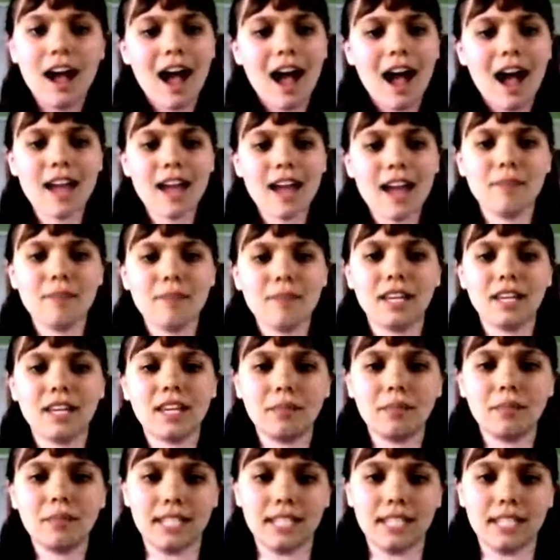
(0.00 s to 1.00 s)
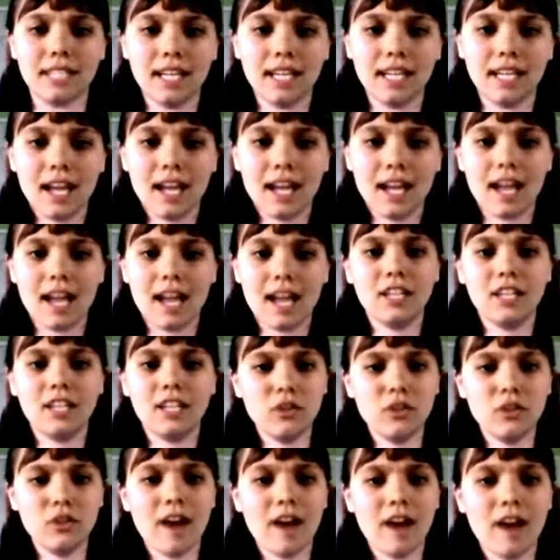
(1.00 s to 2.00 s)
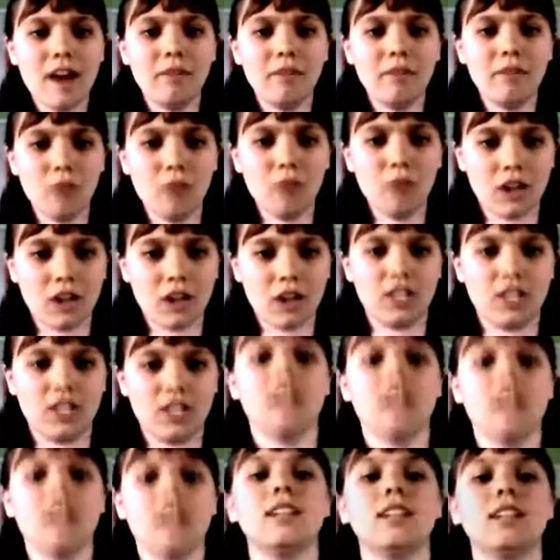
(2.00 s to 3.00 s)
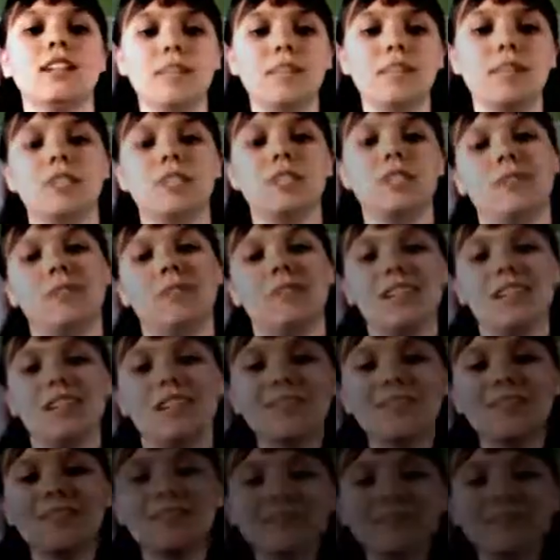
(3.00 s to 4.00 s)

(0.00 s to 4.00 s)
I am the Gibde, and you have been watching GibdeSpeak.